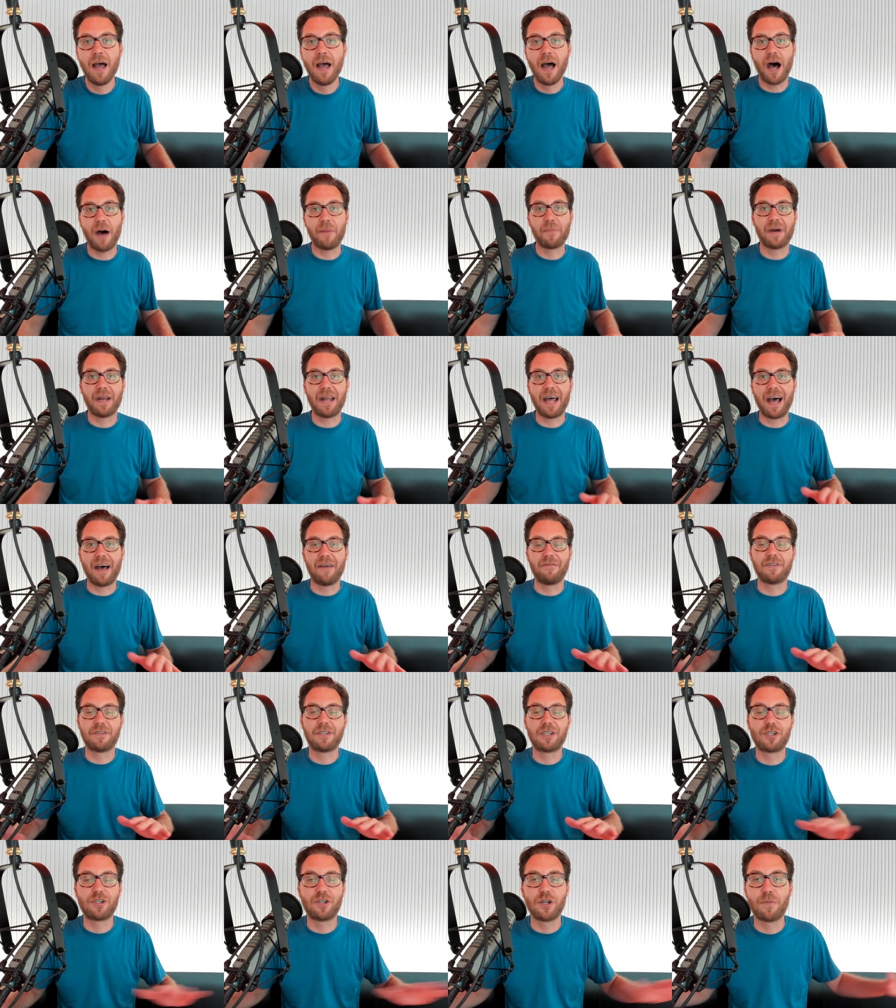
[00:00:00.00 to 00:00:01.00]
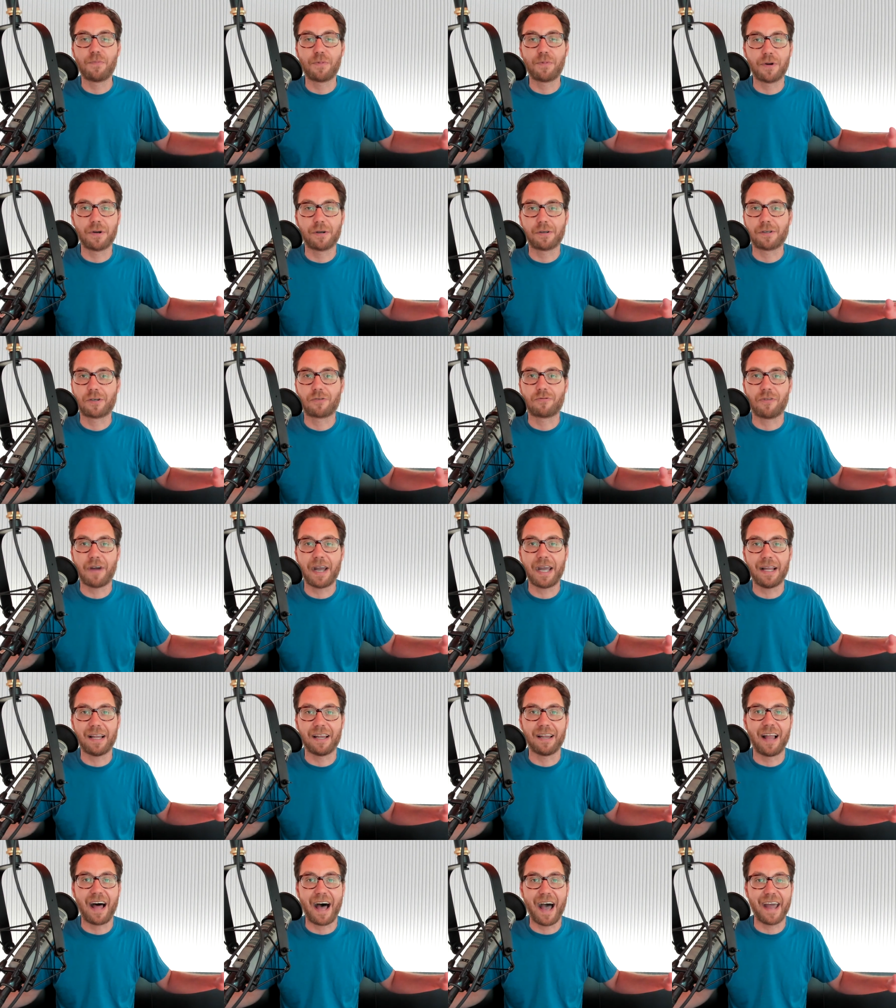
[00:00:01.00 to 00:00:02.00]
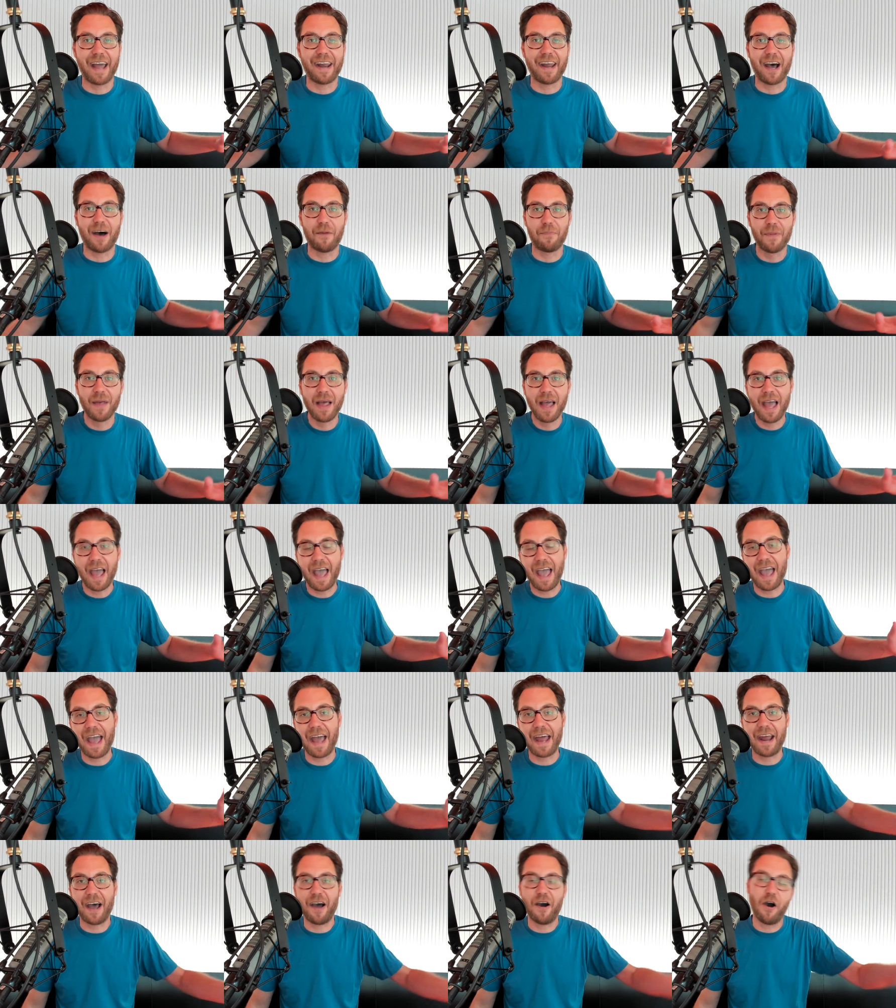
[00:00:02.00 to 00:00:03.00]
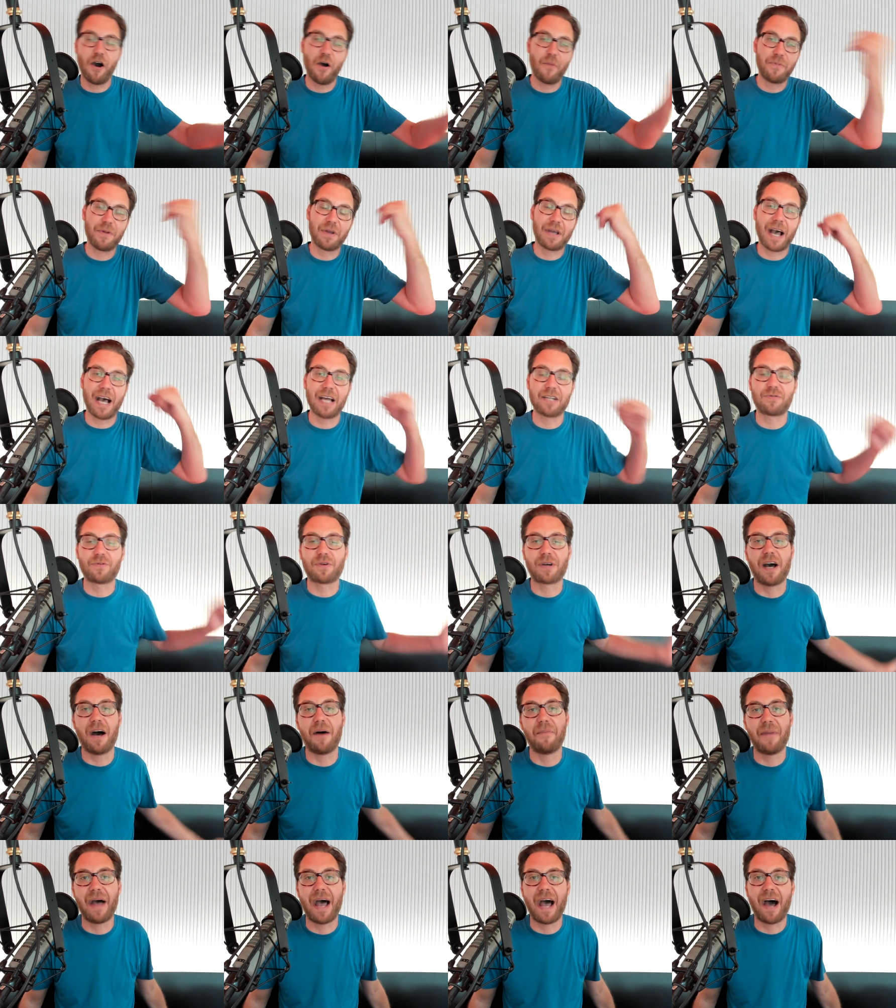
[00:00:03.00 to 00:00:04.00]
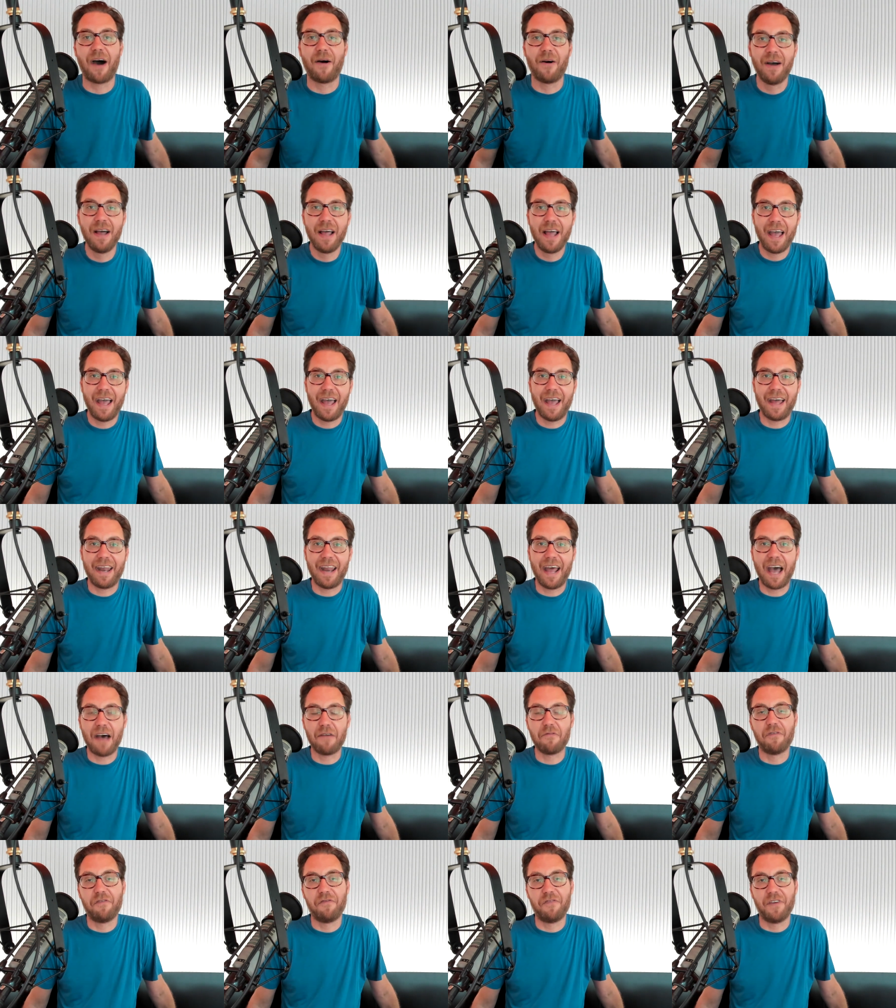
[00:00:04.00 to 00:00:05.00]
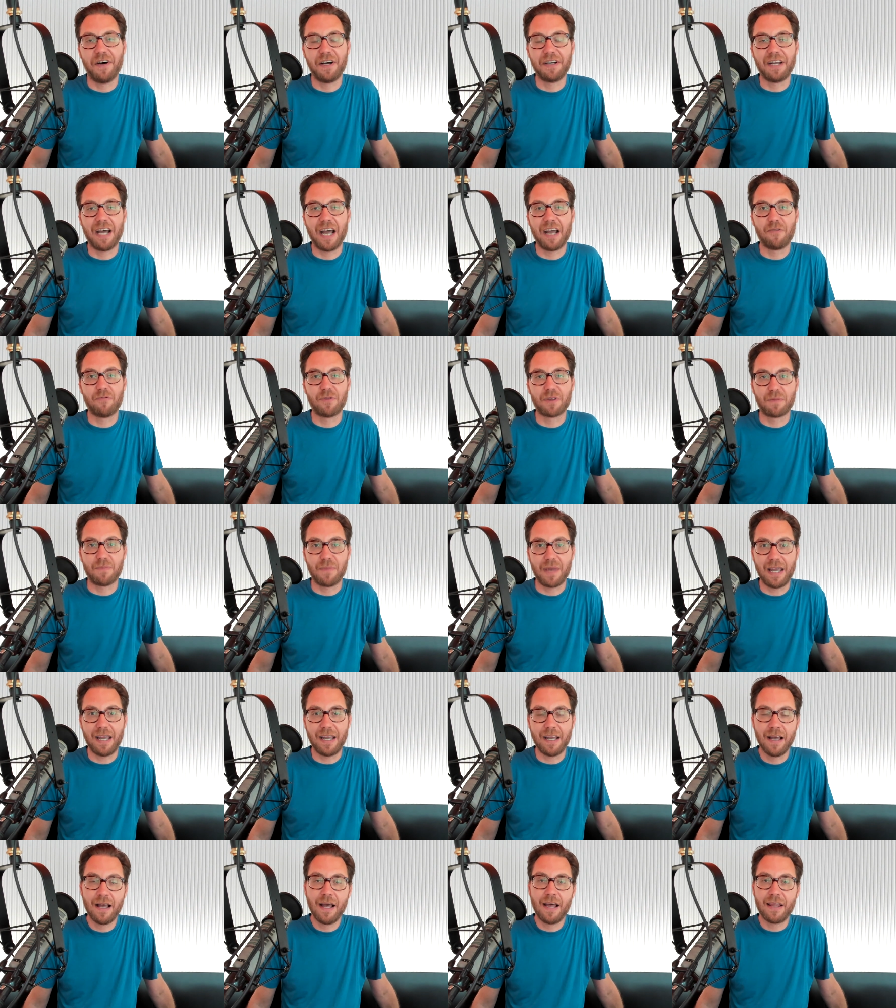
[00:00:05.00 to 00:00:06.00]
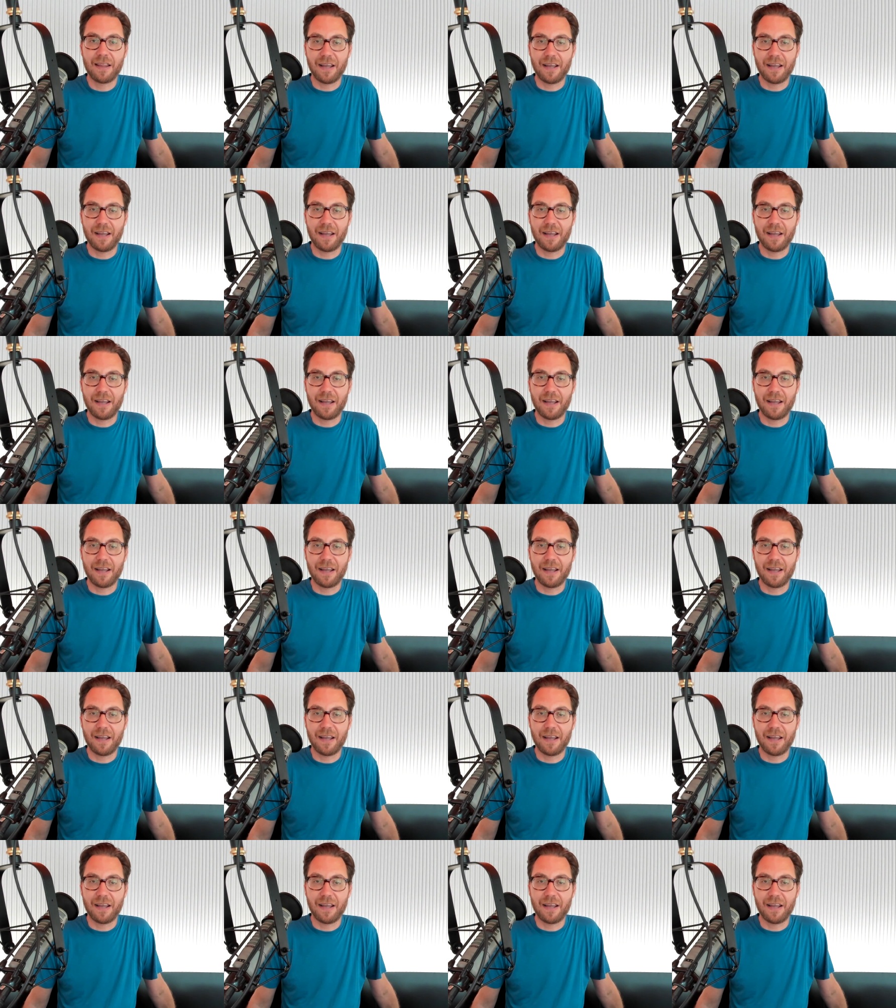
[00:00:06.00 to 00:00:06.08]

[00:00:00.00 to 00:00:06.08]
I'm going to have a super great lineup, and I hope you guys will come out and have a fun night with me.